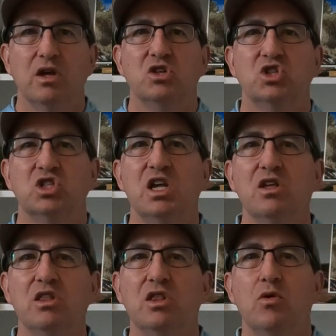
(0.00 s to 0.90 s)

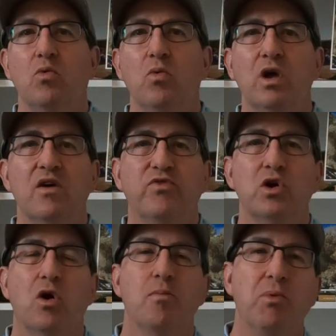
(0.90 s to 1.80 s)
see if
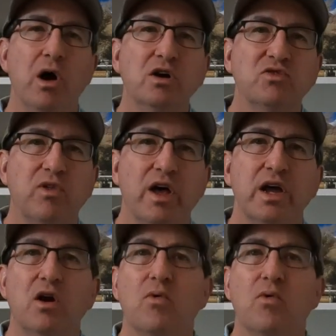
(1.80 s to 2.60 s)
there are bugs flying